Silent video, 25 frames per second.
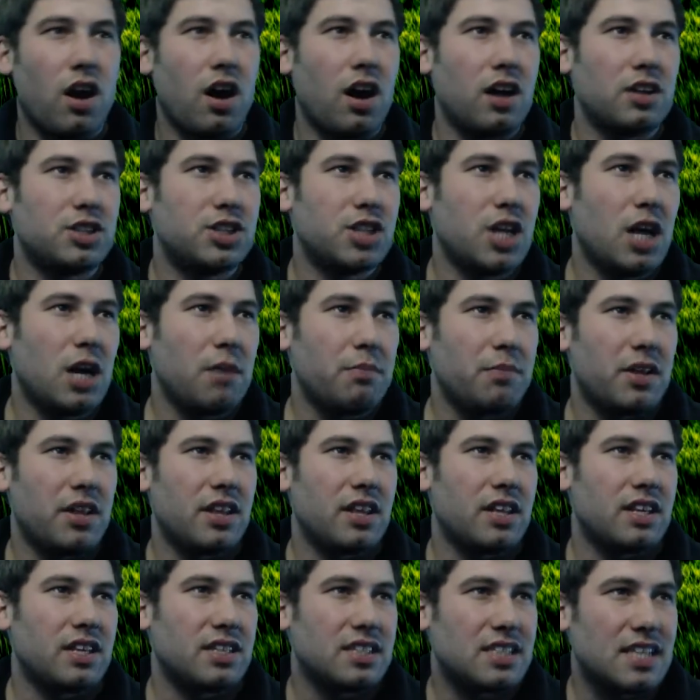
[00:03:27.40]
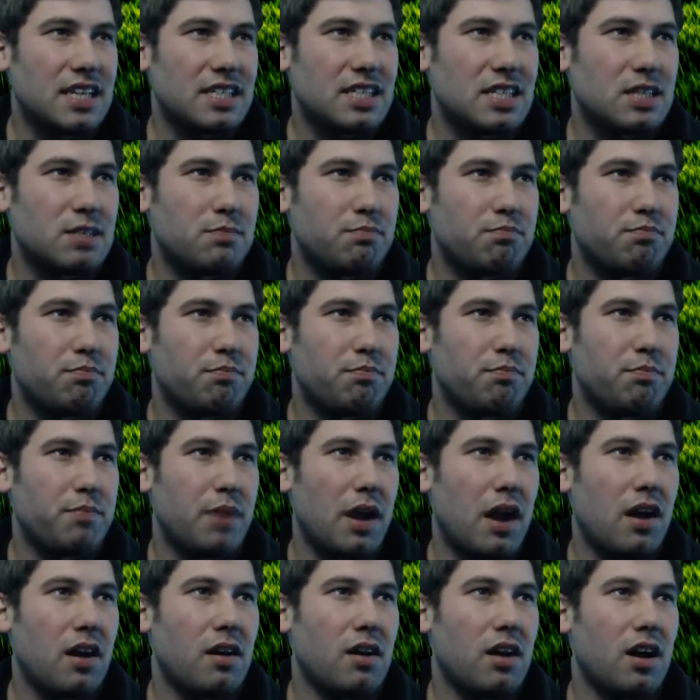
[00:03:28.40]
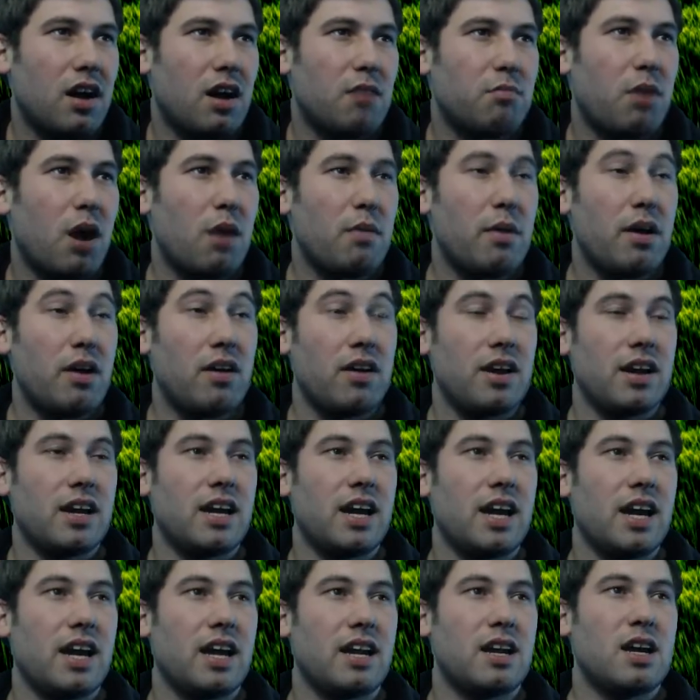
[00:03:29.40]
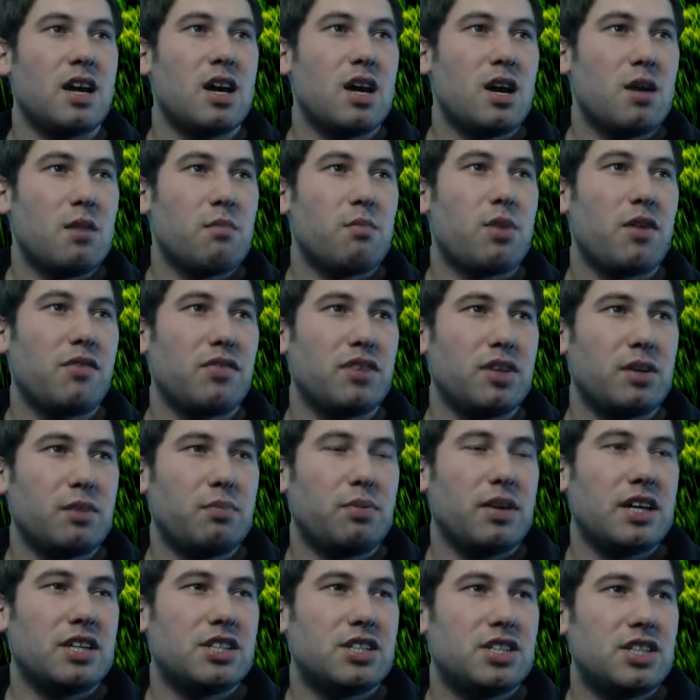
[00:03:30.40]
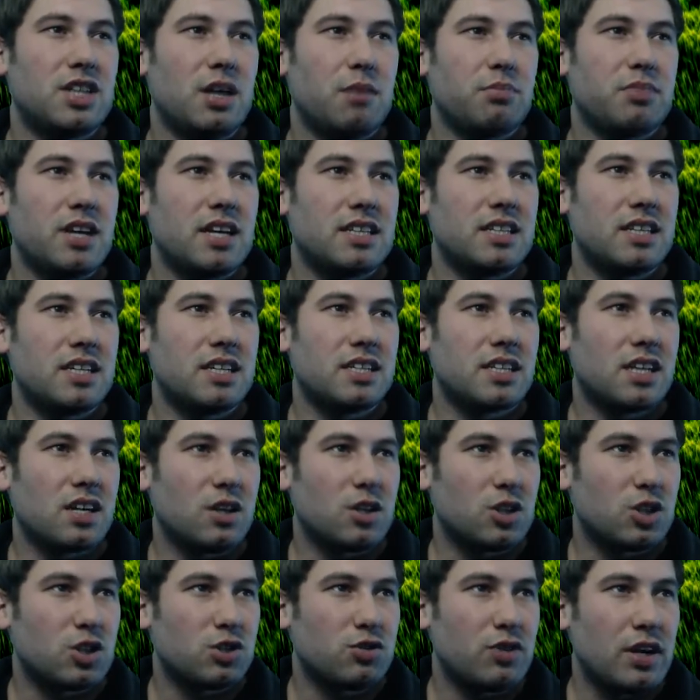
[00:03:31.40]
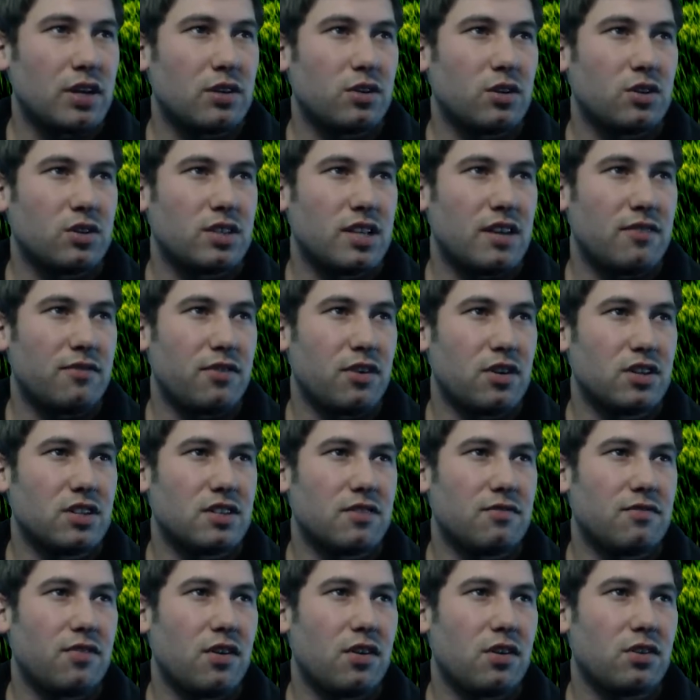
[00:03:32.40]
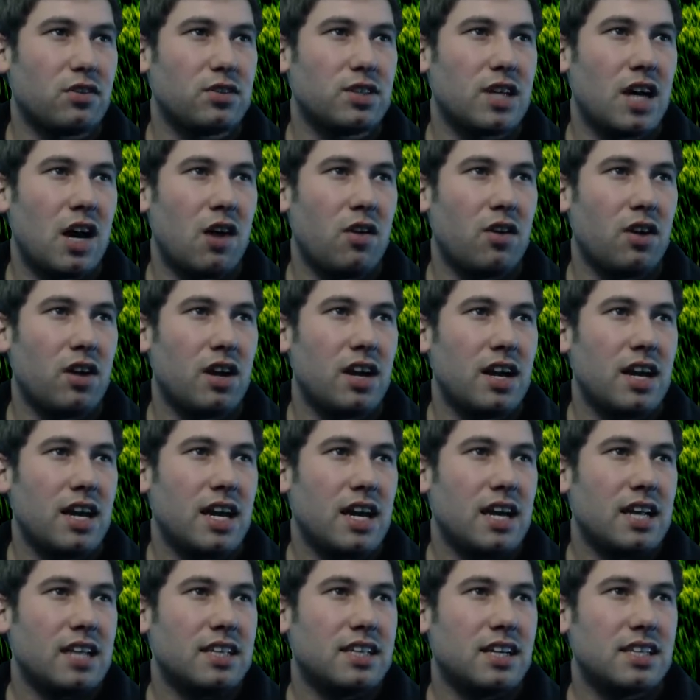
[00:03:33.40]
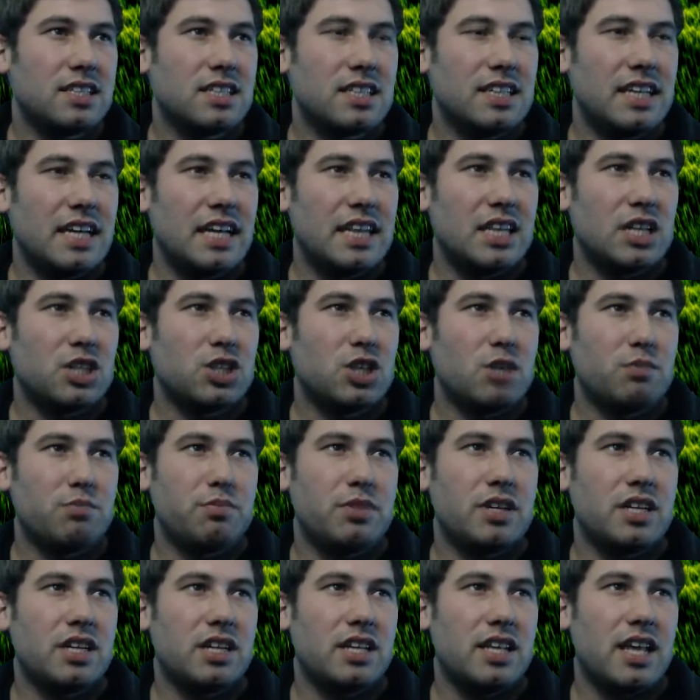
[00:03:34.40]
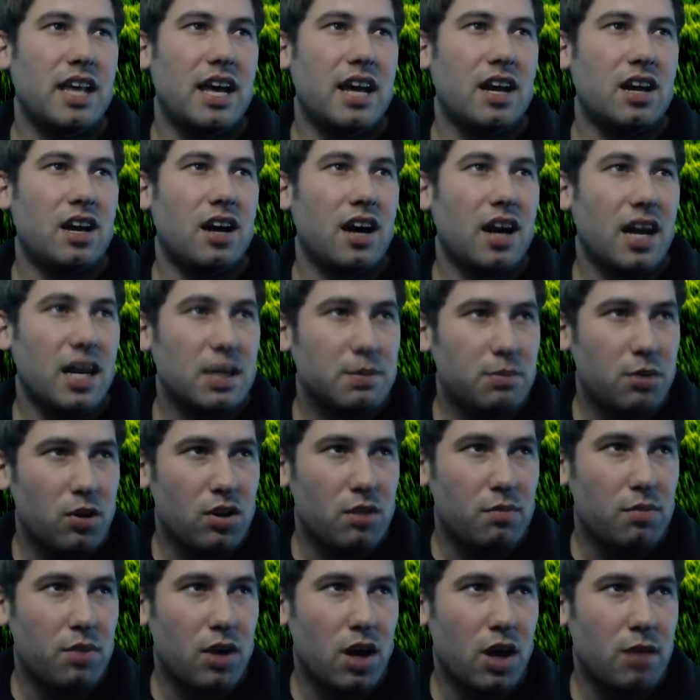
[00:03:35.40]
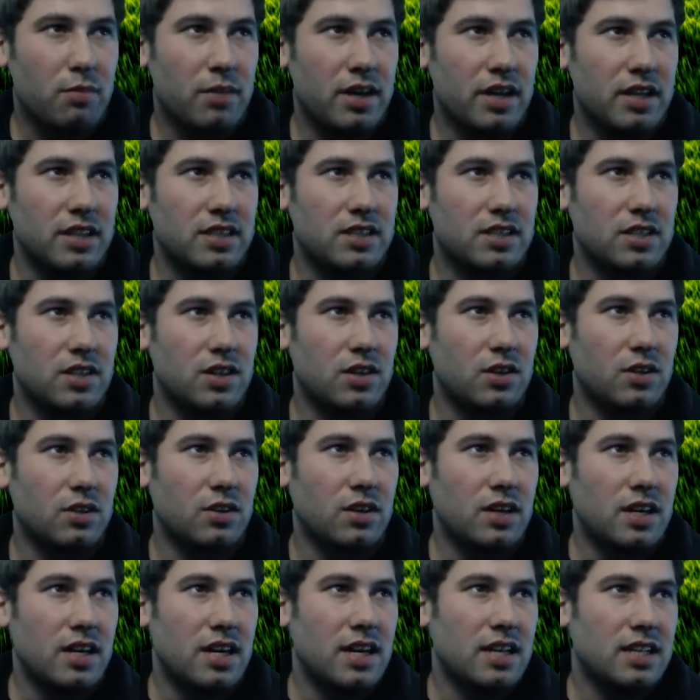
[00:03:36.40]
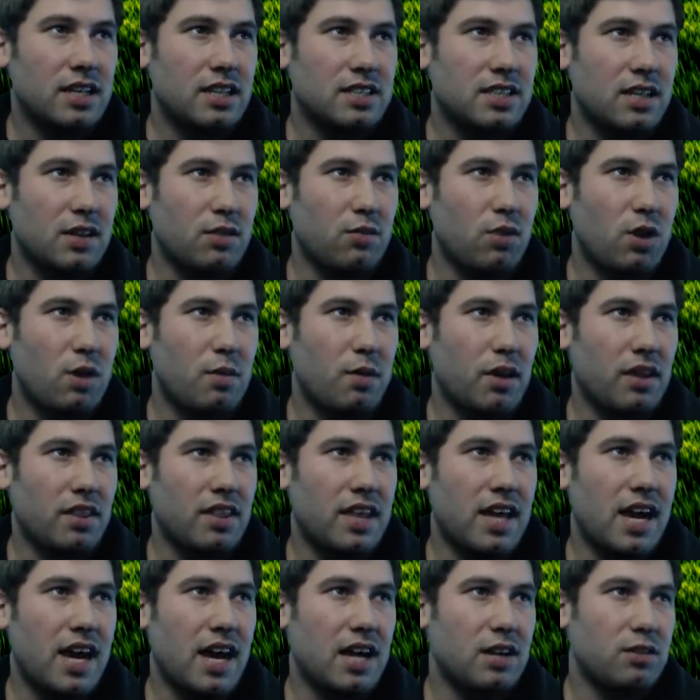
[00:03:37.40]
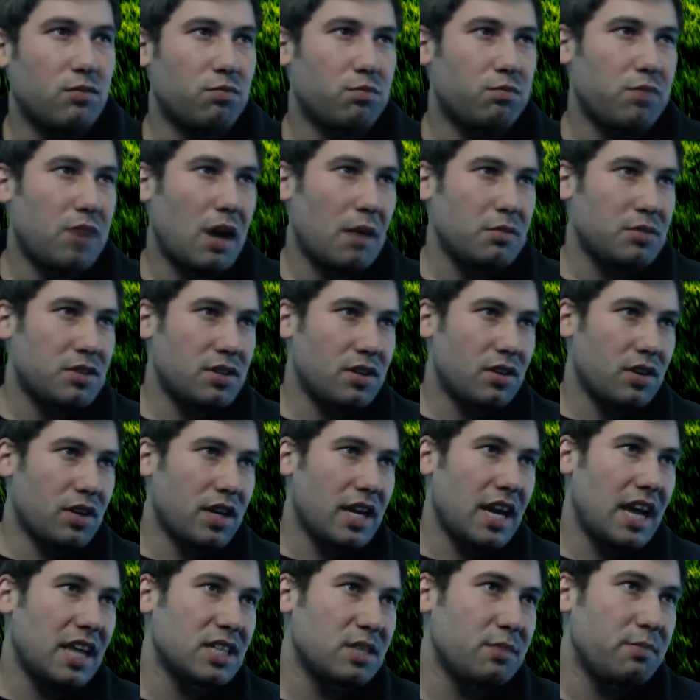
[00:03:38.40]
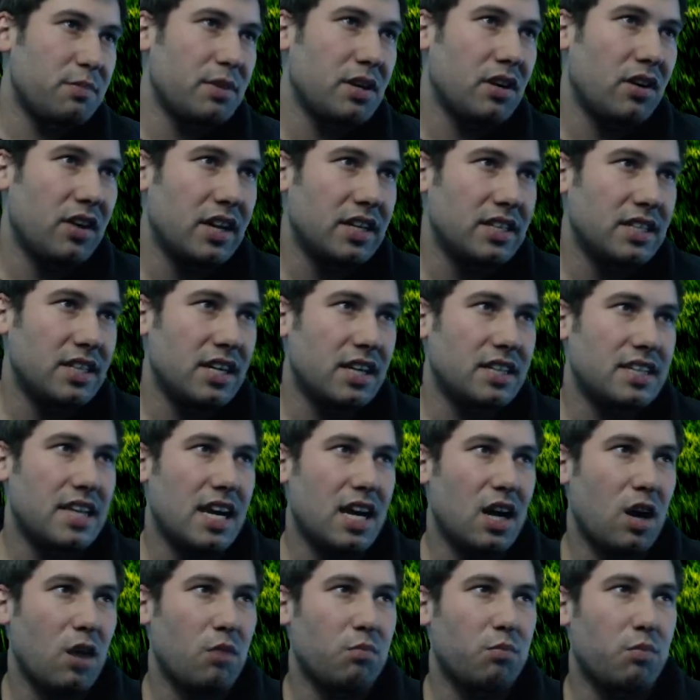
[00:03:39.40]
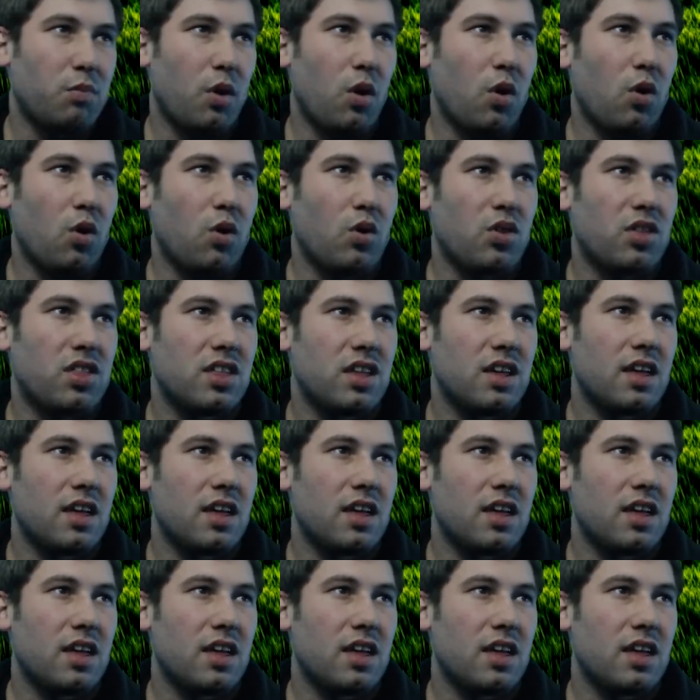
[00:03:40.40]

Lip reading: jump, and sends his Barbarian King in. Perfectly placed jump, as in it's going to go straight towards that first Infernal Tower. Doesn't link the jump into that Expo compartment, so doesn't have to worry about that. Pops their King's ability. He's going to take out both